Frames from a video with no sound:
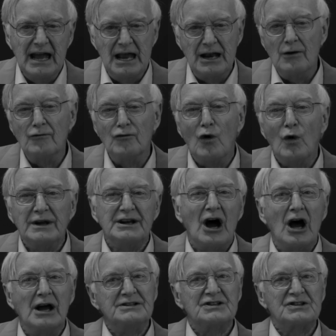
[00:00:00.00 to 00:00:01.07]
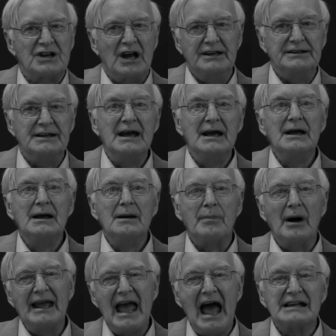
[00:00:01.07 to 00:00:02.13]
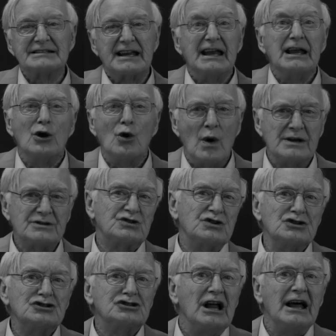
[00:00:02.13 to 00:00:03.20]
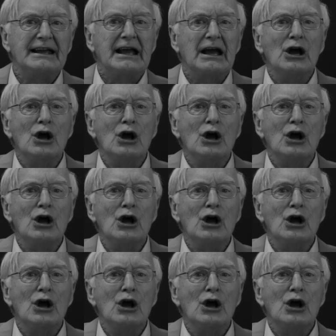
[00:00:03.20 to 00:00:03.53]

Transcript: and avoid hindsight by asking questions like